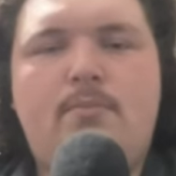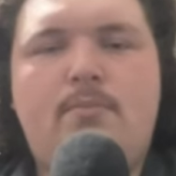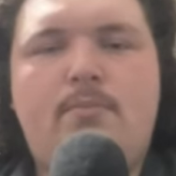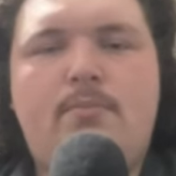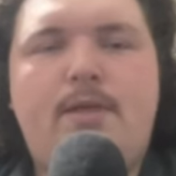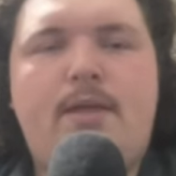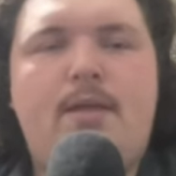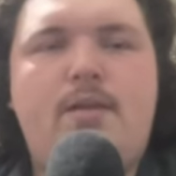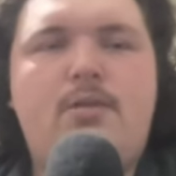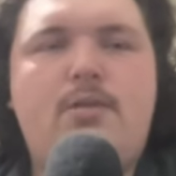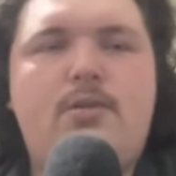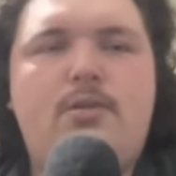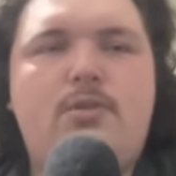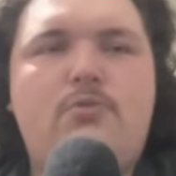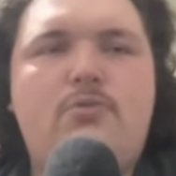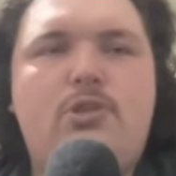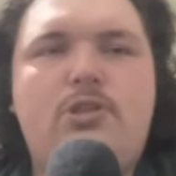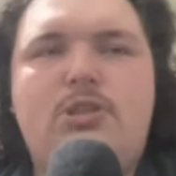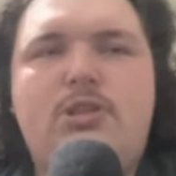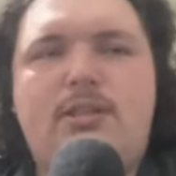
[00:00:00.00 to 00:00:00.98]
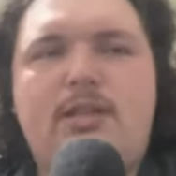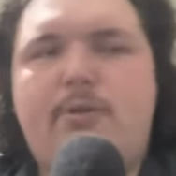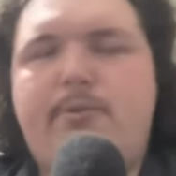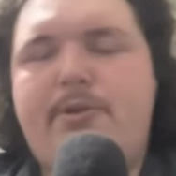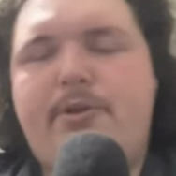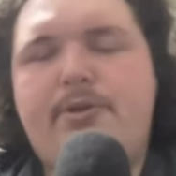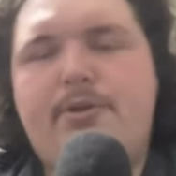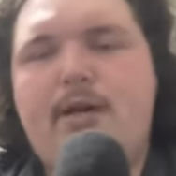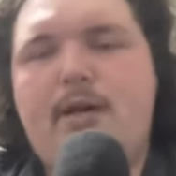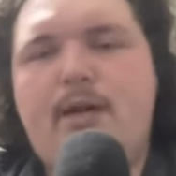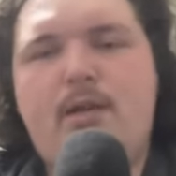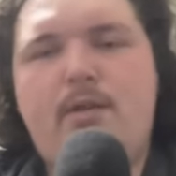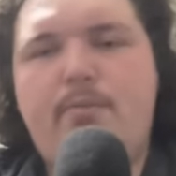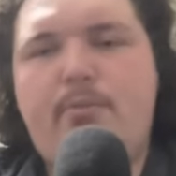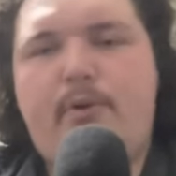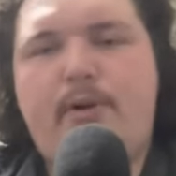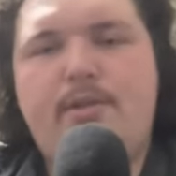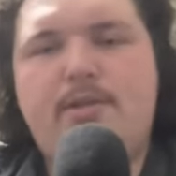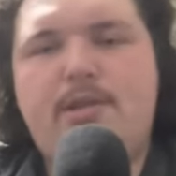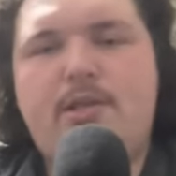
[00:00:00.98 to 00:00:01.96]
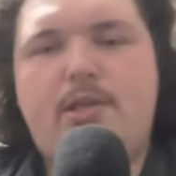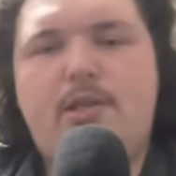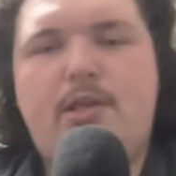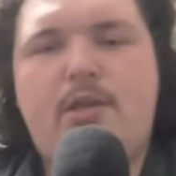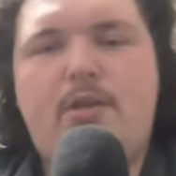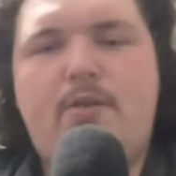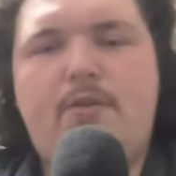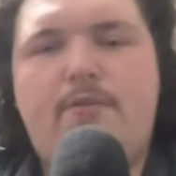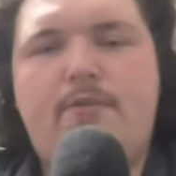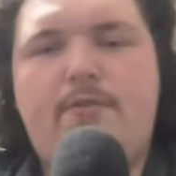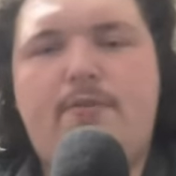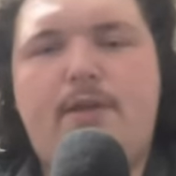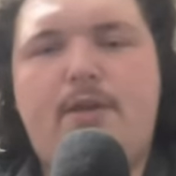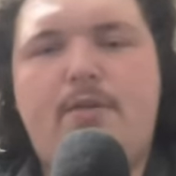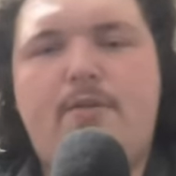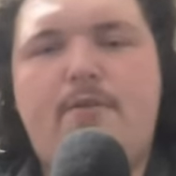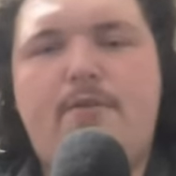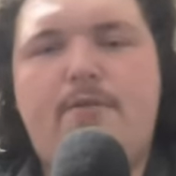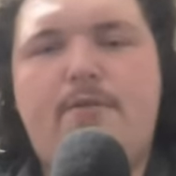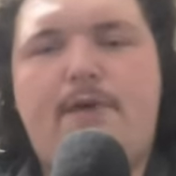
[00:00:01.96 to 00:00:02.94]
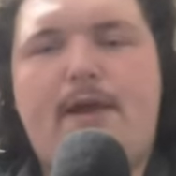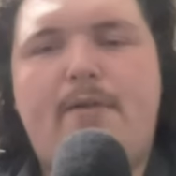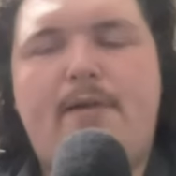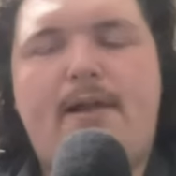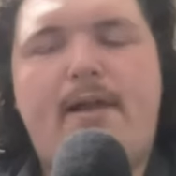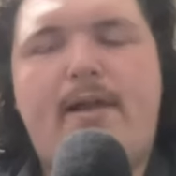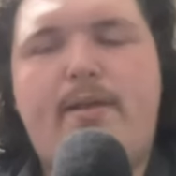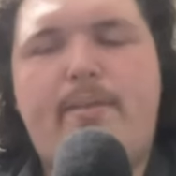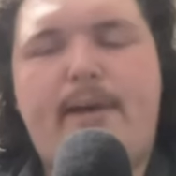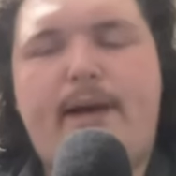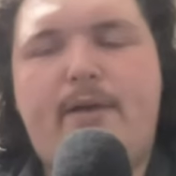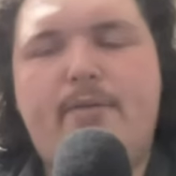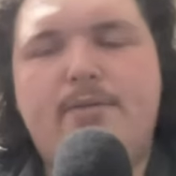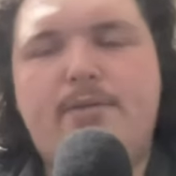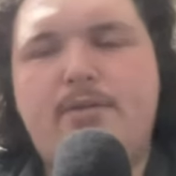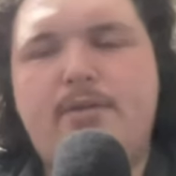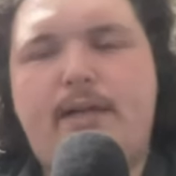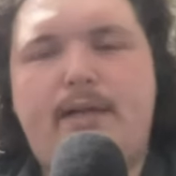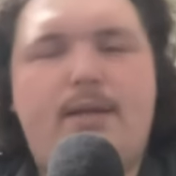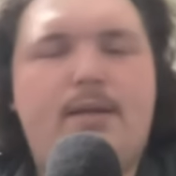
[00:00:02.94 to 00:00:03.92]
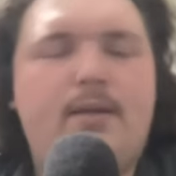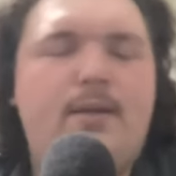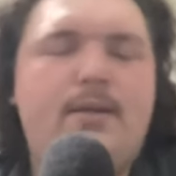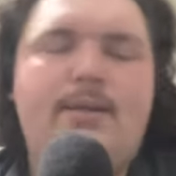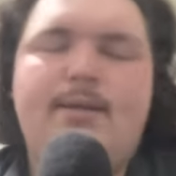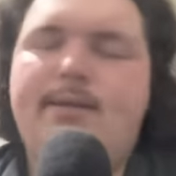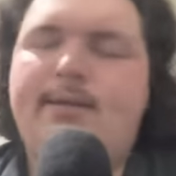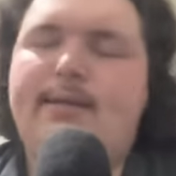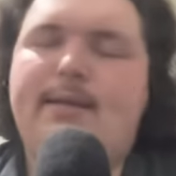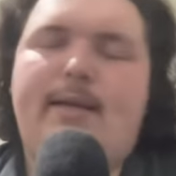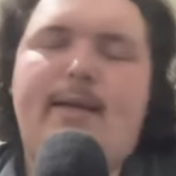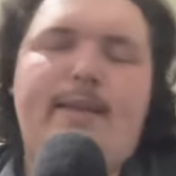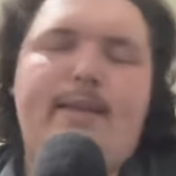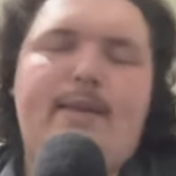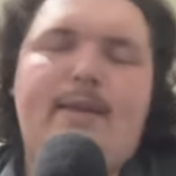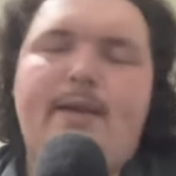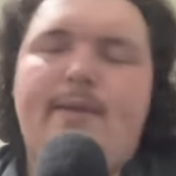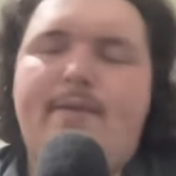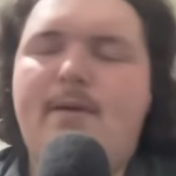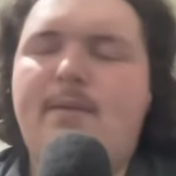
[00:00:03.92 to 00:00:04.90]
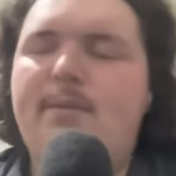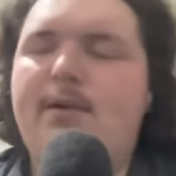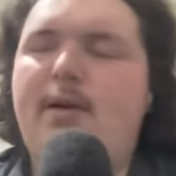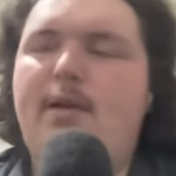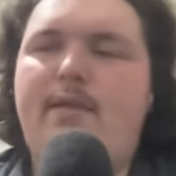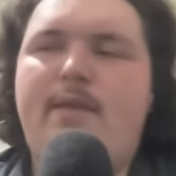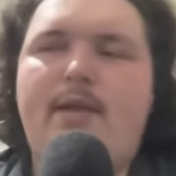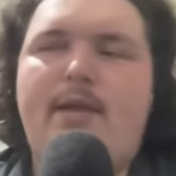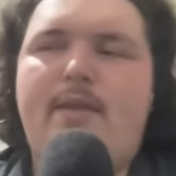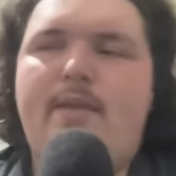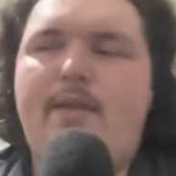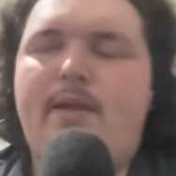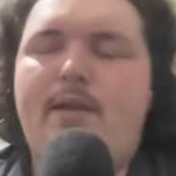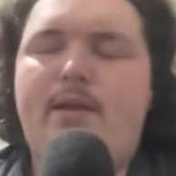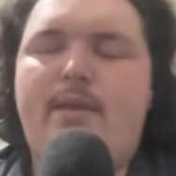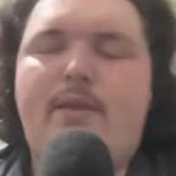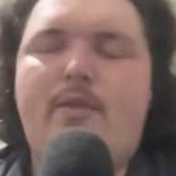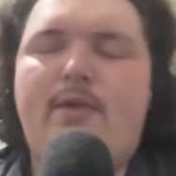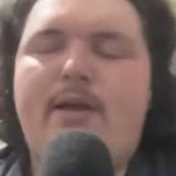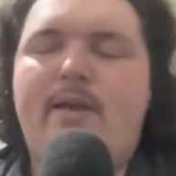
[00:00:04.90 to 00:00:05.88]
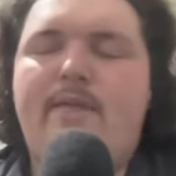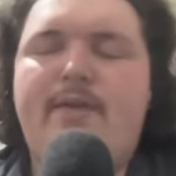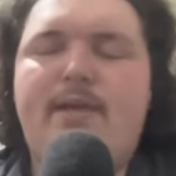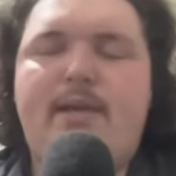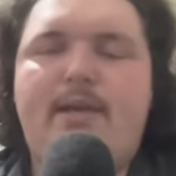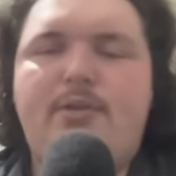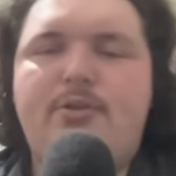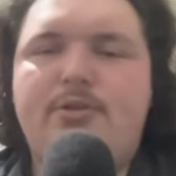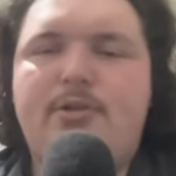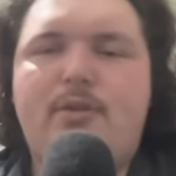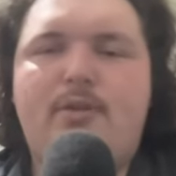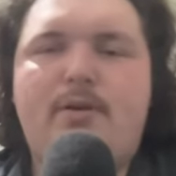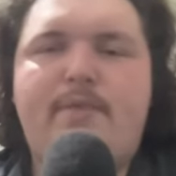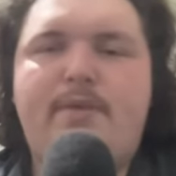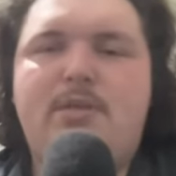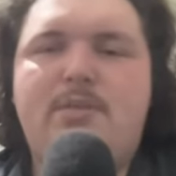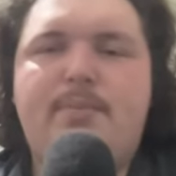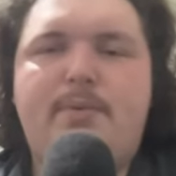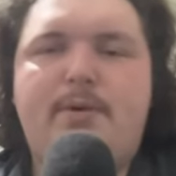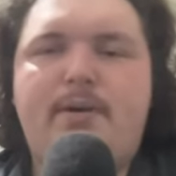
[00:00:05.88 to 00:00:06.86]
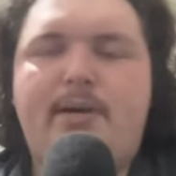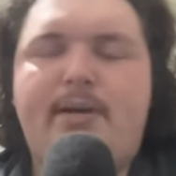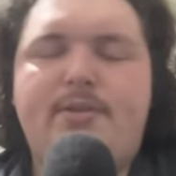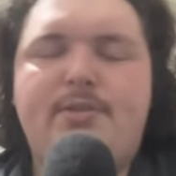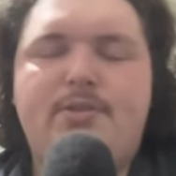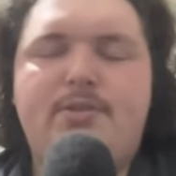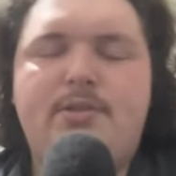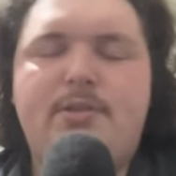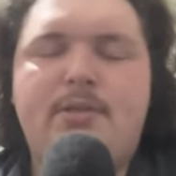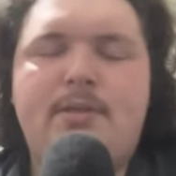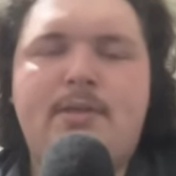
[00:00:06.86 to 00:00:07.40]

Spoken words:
then you just stick with your talking points that you've found out about. Like, they can't rebound and they don't have age, they don't have experience.